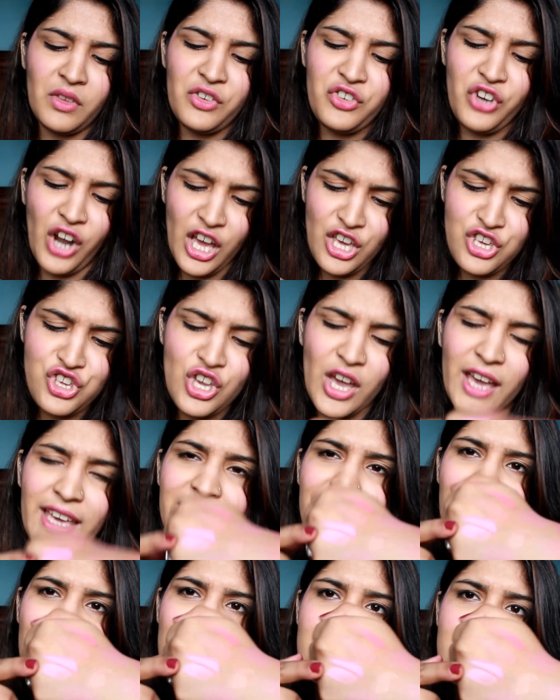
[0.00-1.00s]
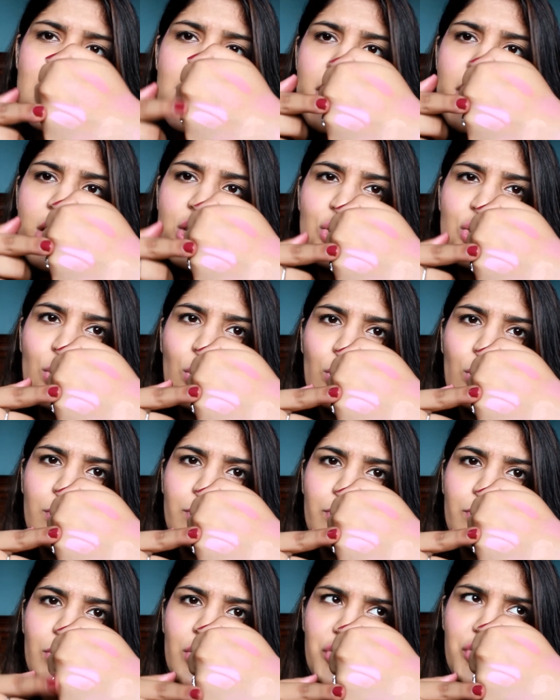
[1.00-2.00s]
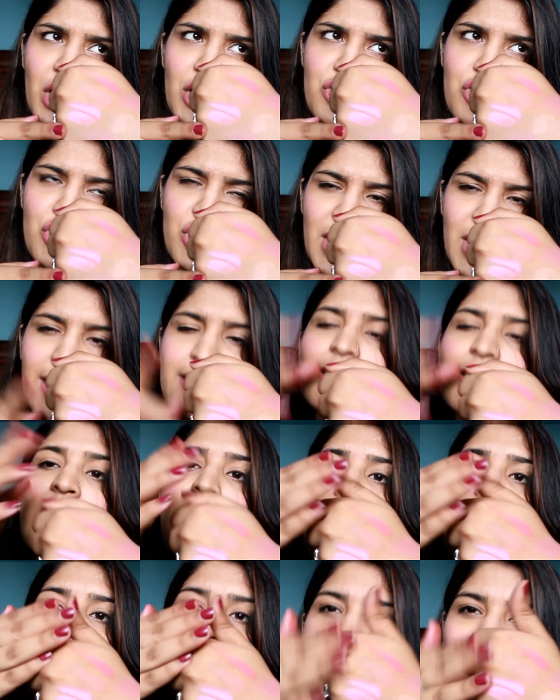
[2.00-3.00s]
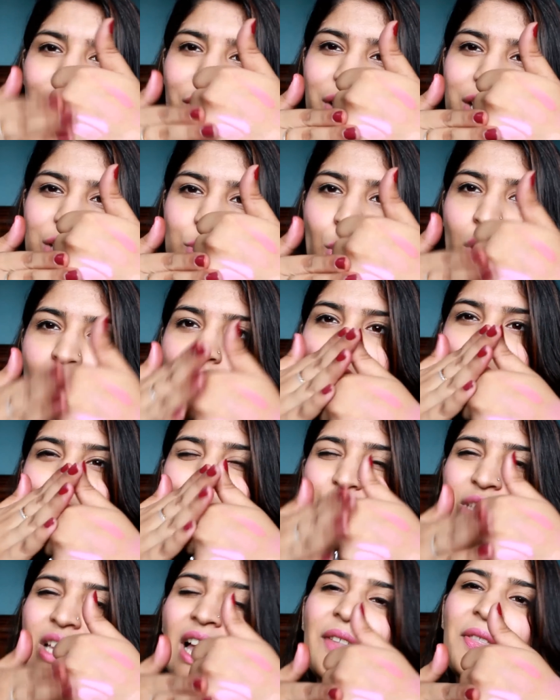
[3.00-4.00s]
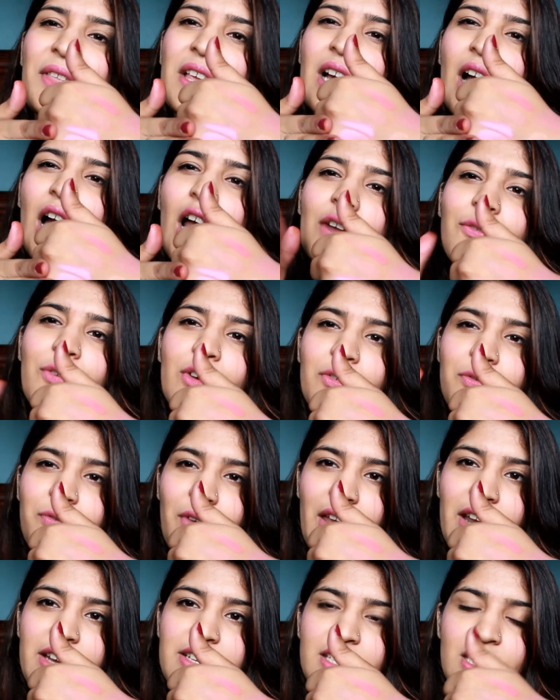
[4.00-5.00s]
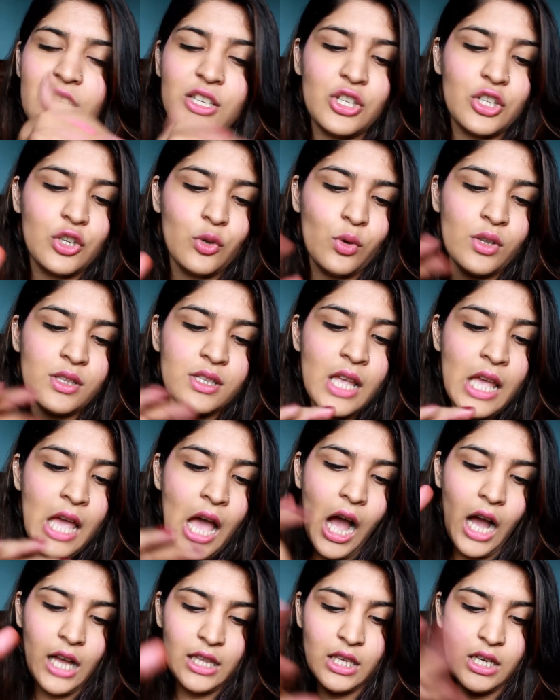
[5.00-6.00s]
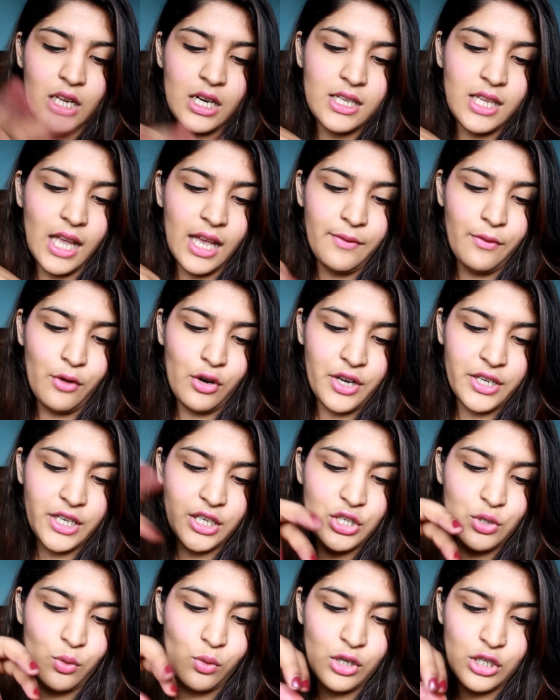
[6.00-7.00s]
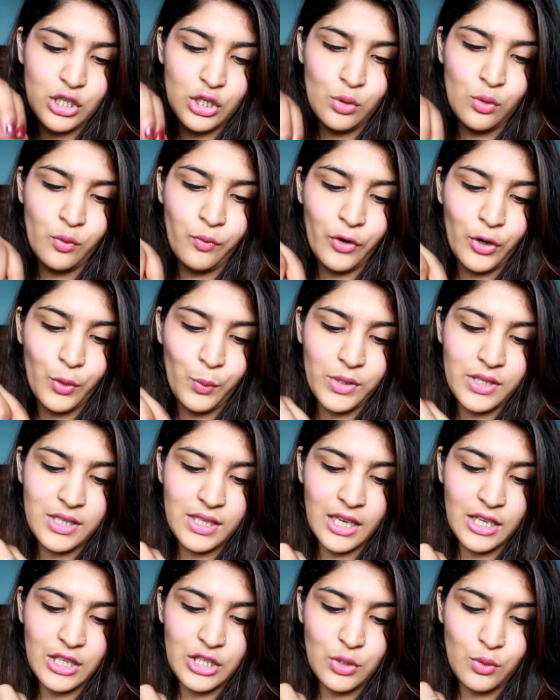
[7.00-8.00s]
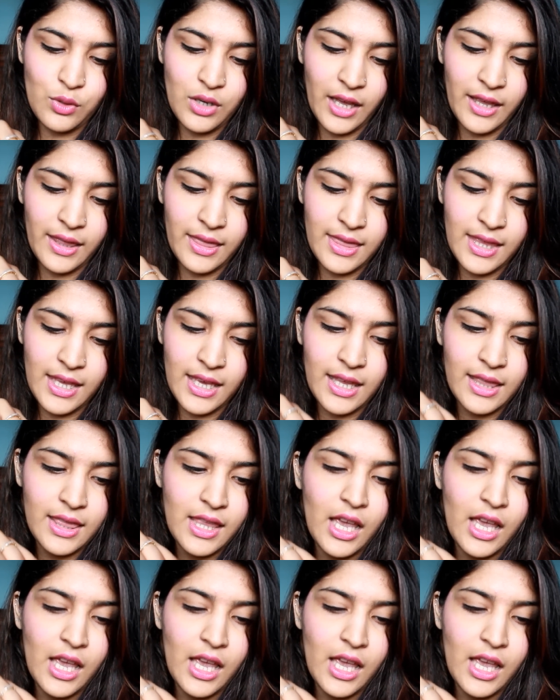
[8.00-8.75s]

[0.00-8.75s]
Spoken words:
Rush, I guess. No, Rush, yes. Whatever it was, those I think are for fair skin tones. Others, I've already told you for which skin tone I think